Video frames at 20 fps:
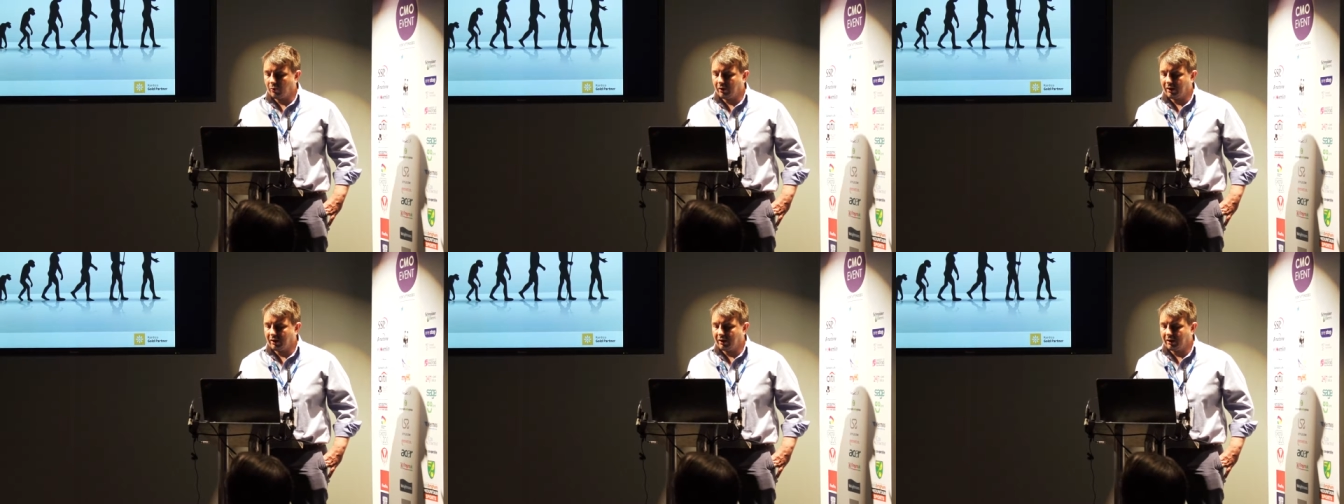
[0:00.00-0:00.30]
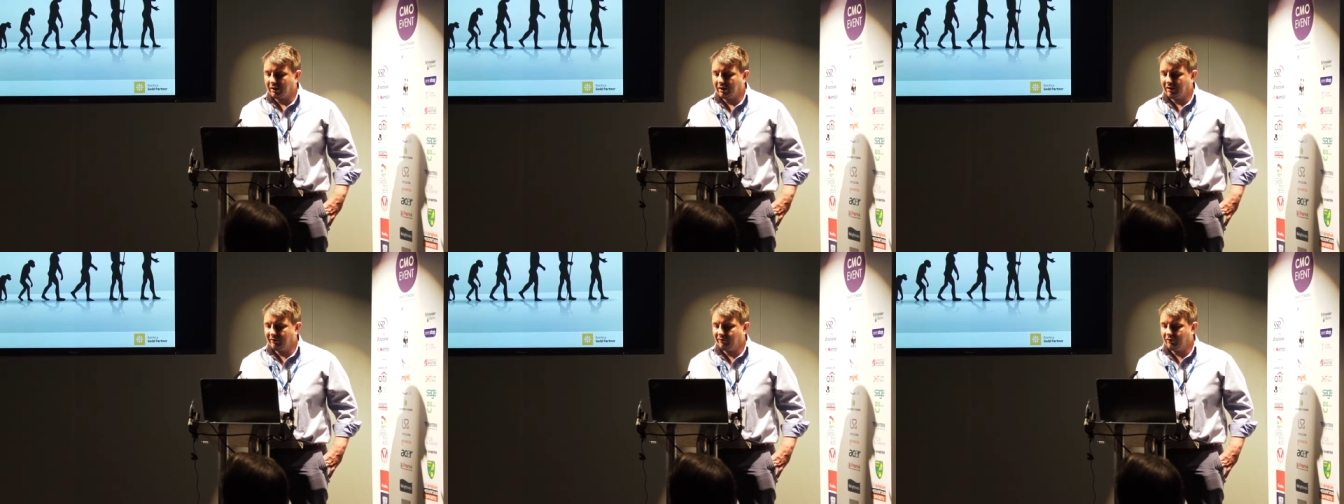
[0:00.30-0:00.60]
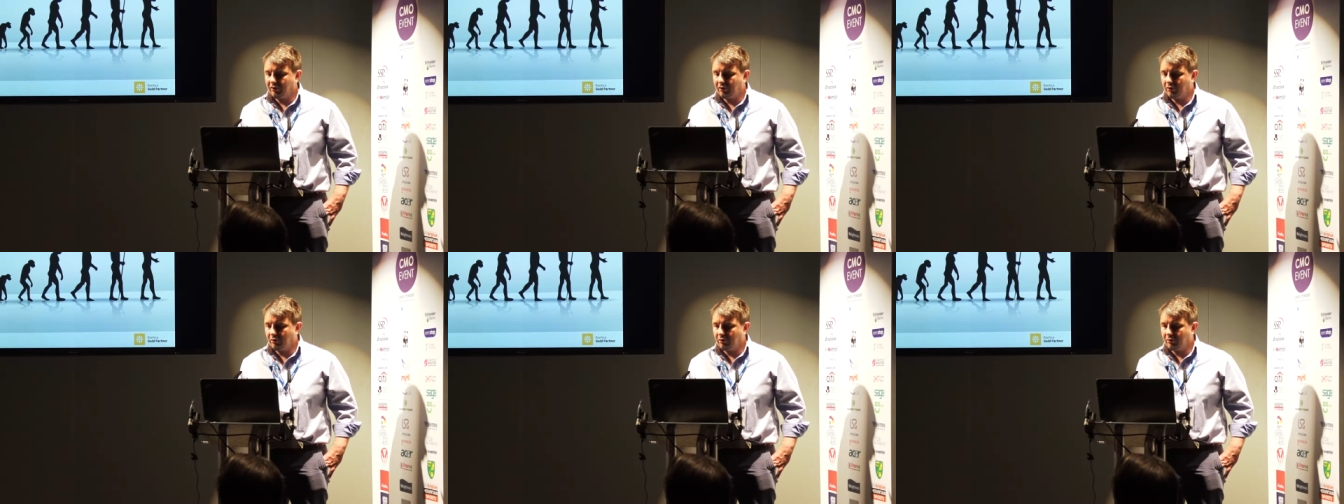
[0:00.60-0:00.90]
way. If
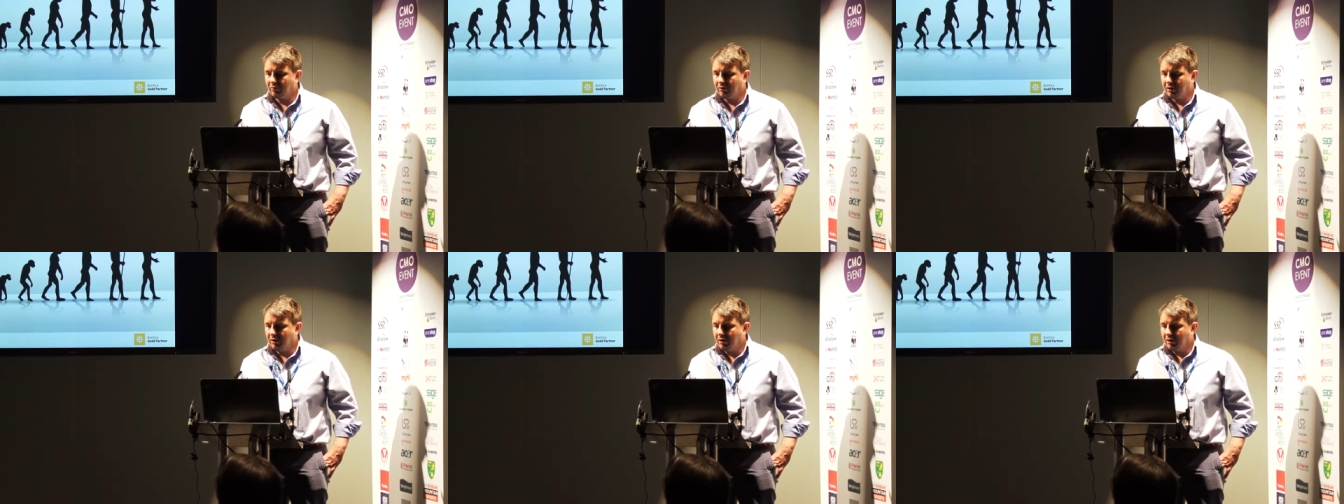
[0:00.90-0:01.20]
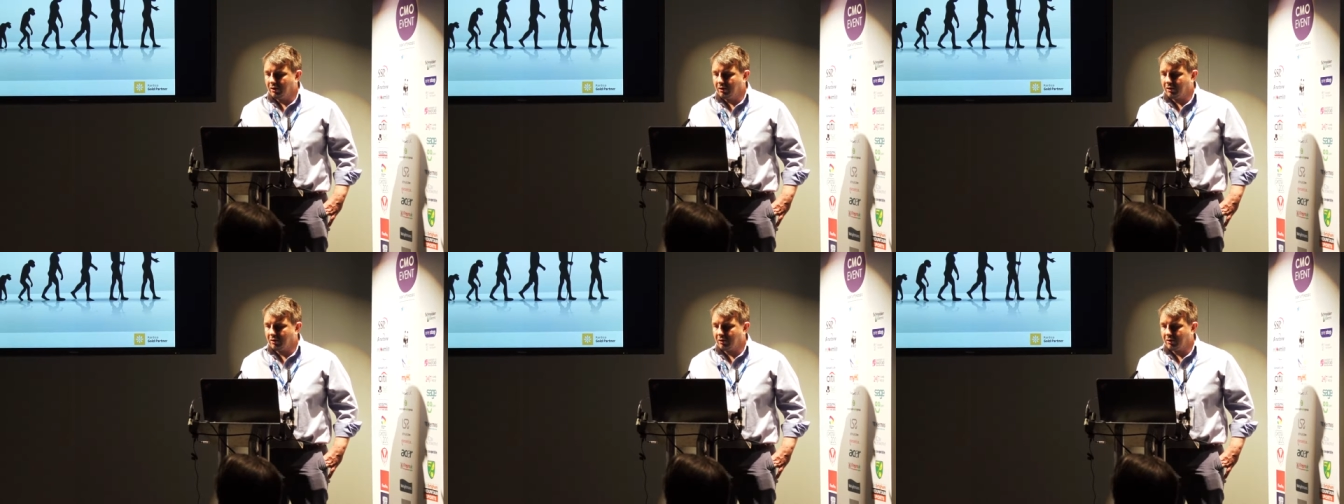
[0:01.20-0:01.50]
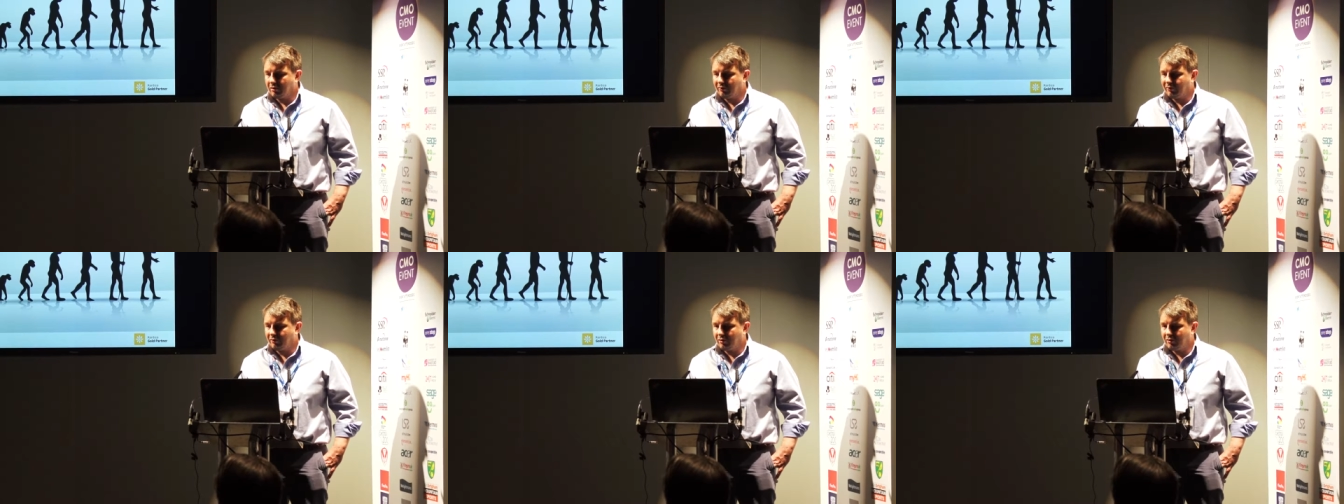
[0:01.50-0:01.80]
you, you
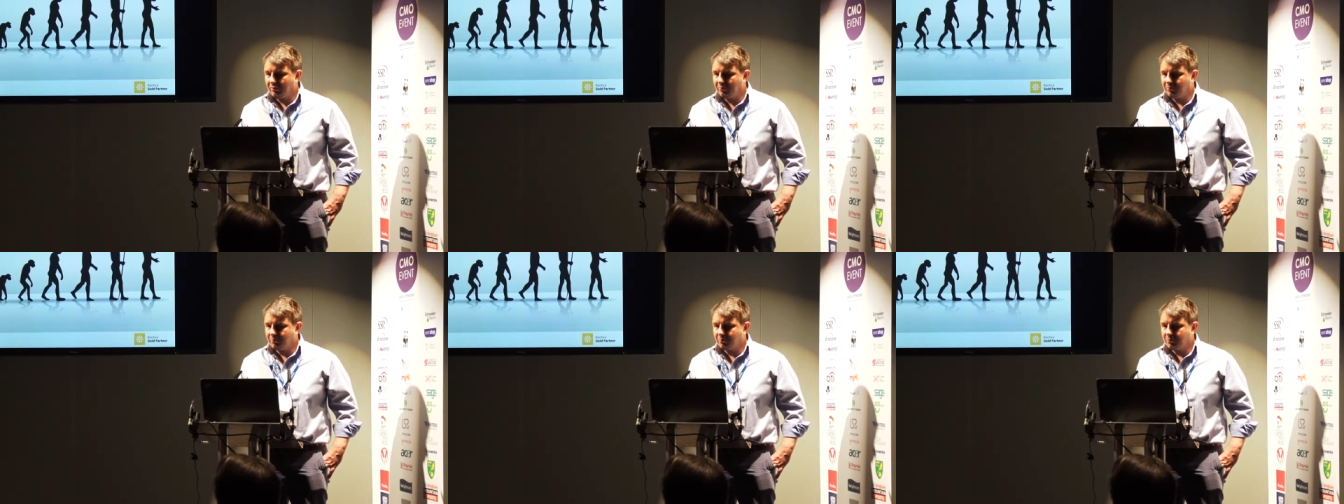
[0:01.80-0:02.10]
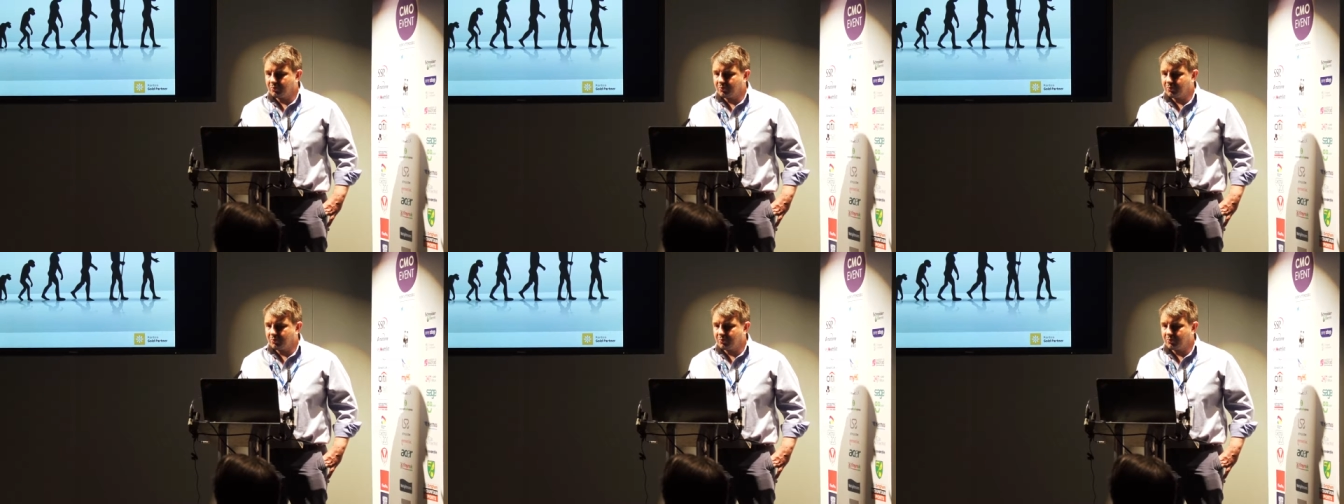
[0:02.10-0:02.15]
if you